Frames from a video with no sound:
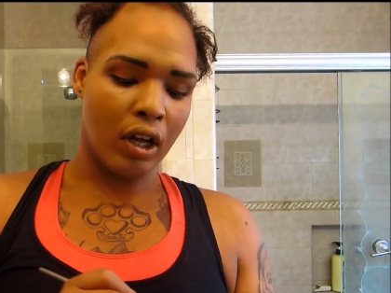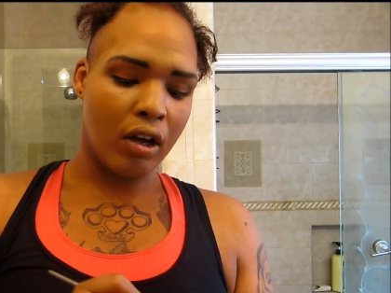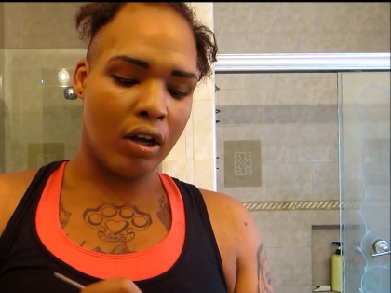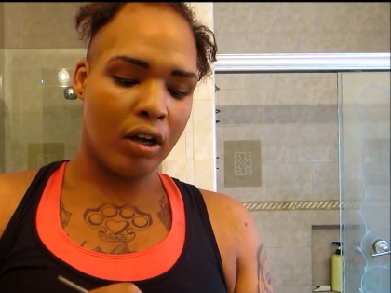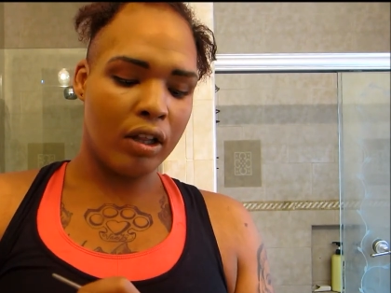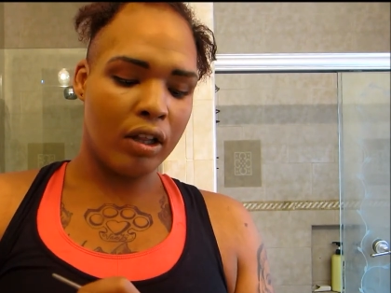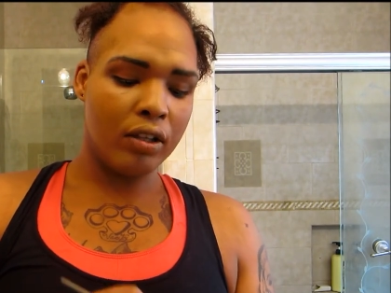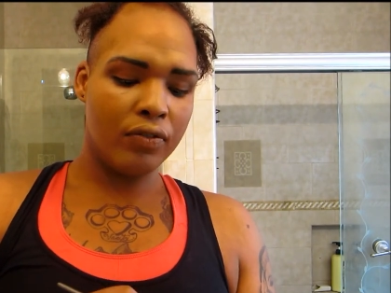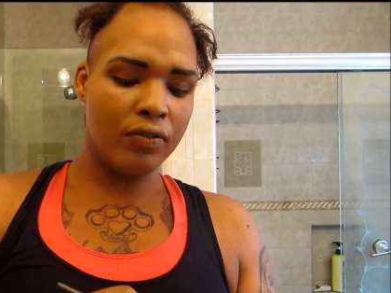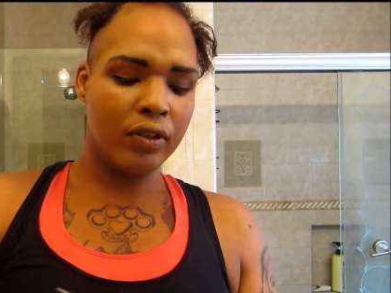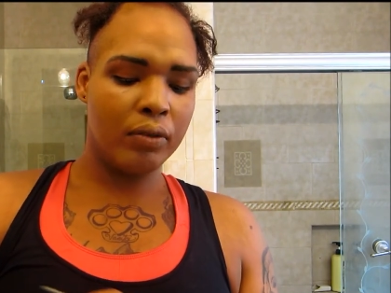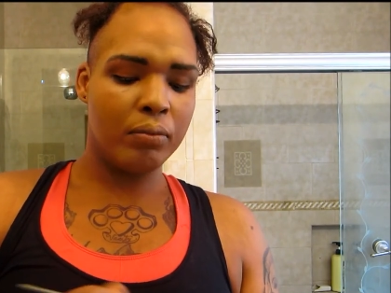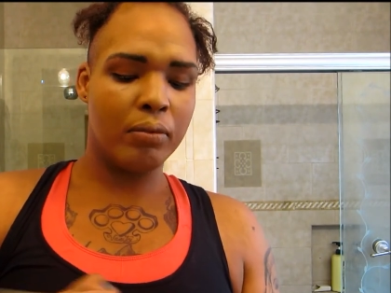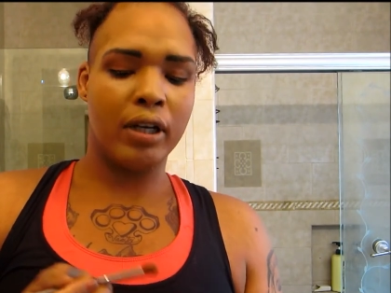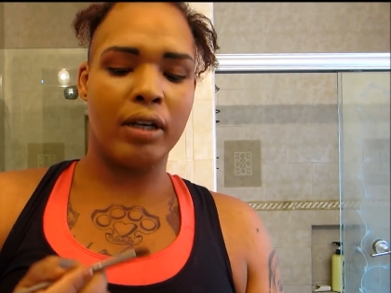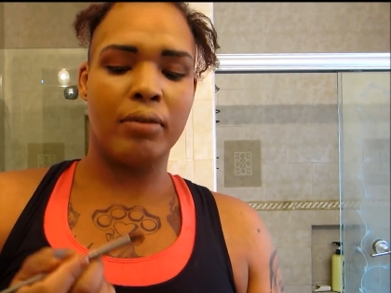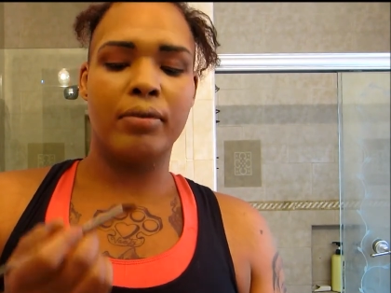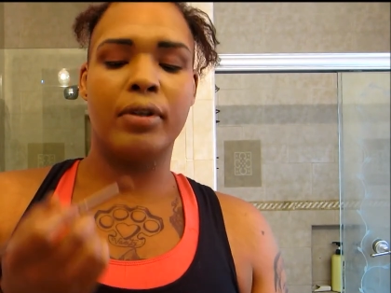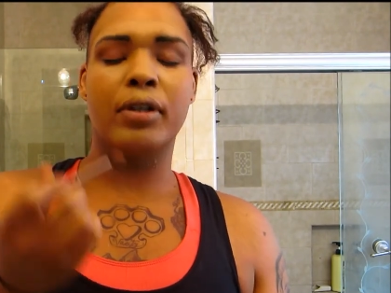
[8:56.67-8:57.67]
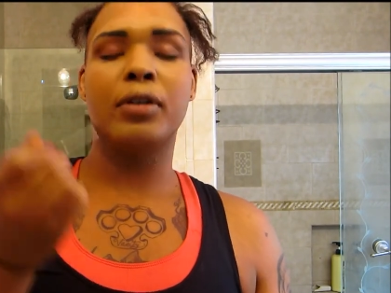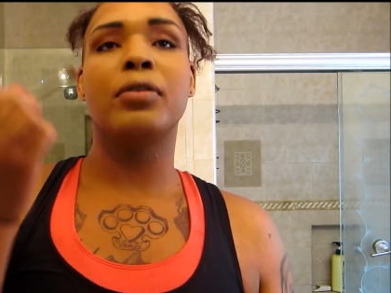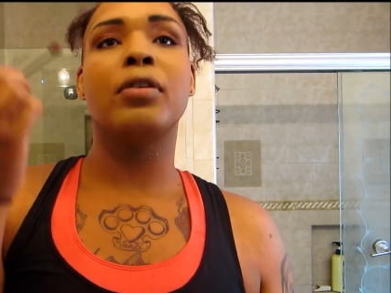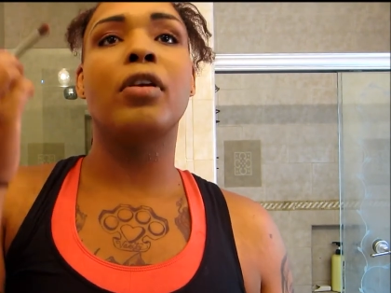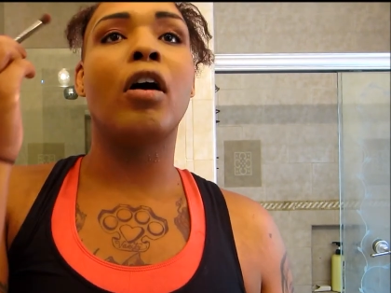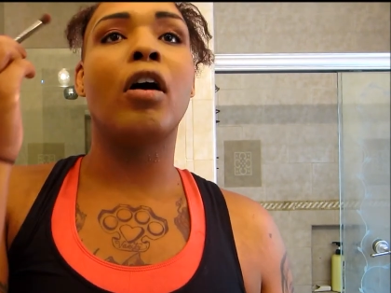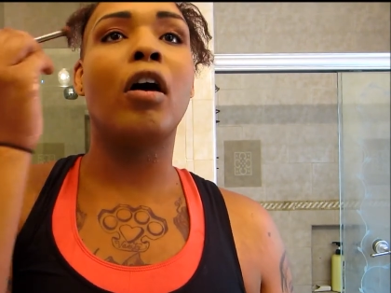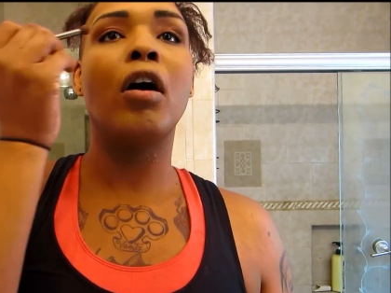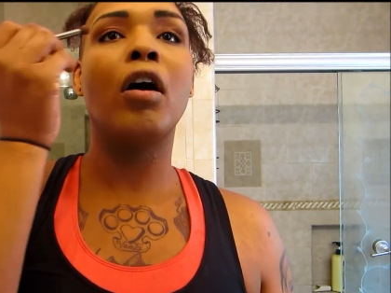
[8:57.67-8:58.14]
all over the brow
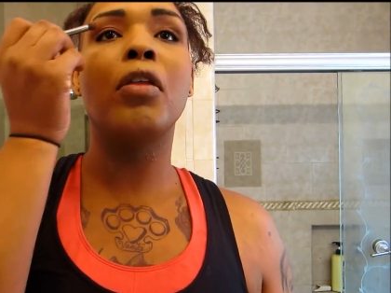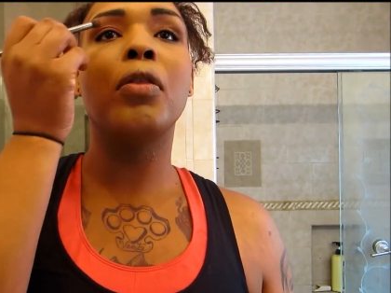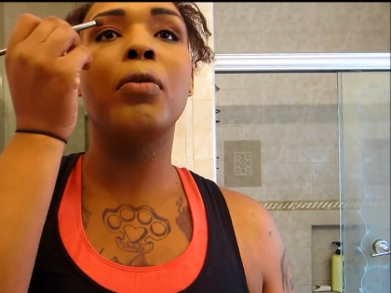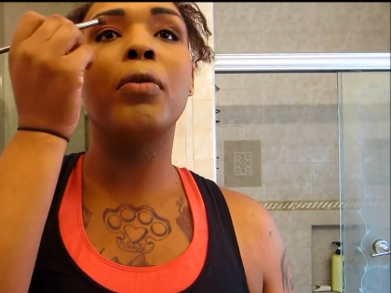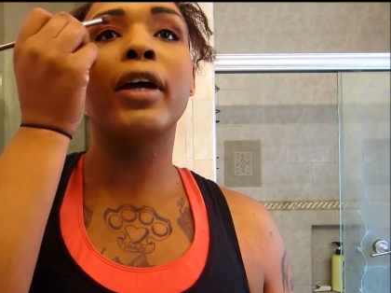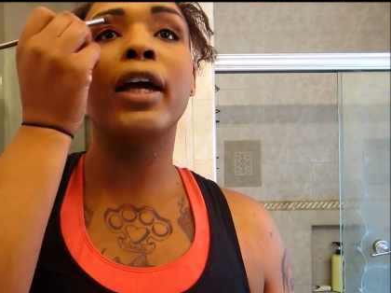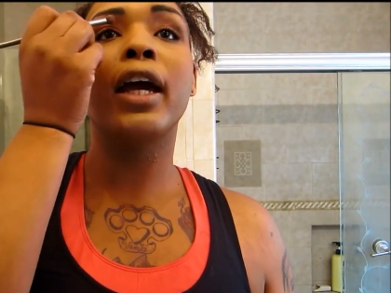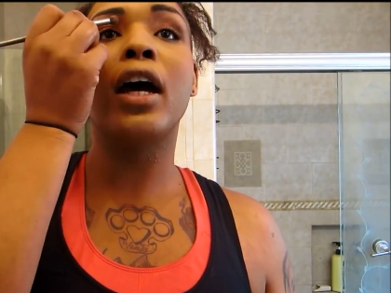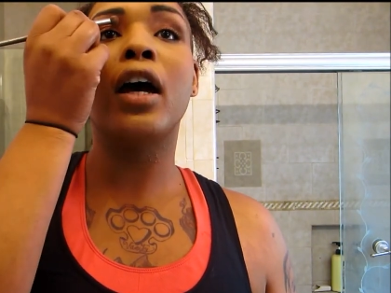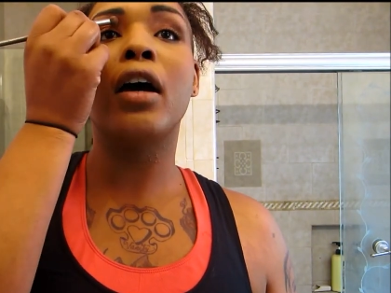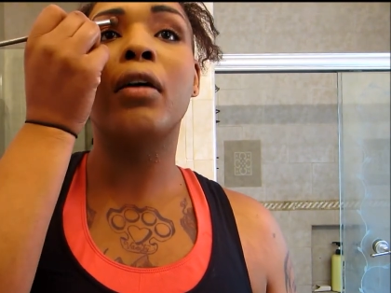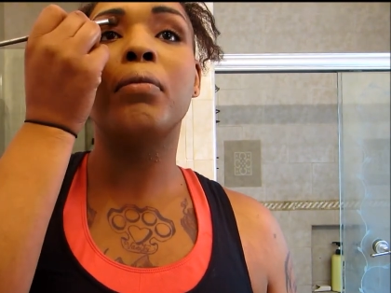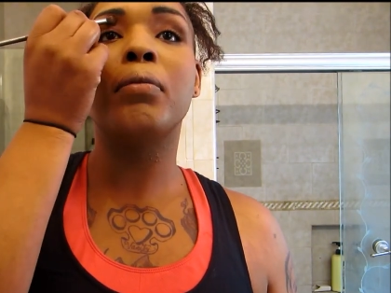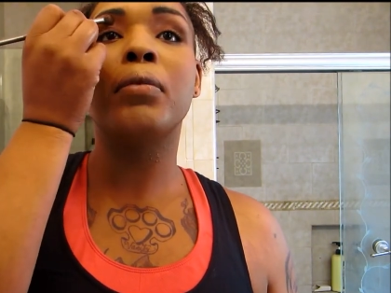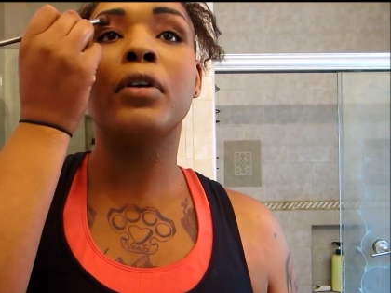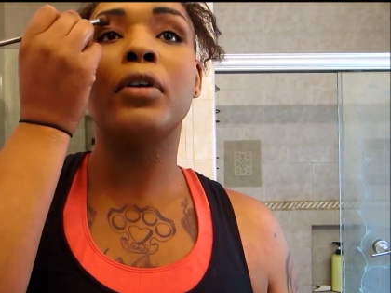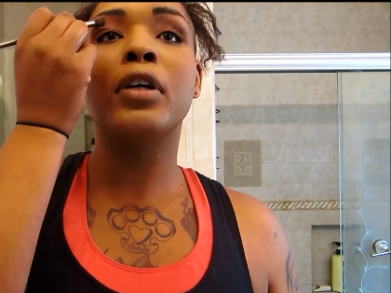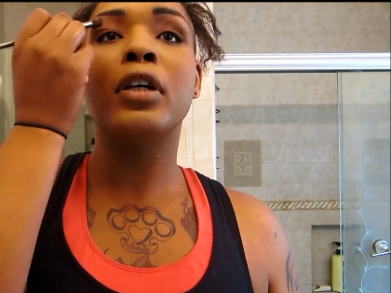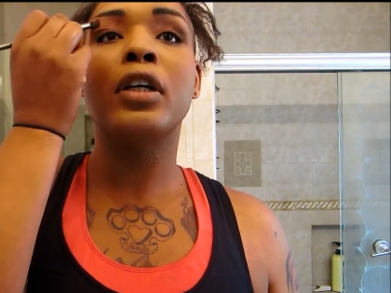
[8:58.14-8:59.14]
bone, all the way up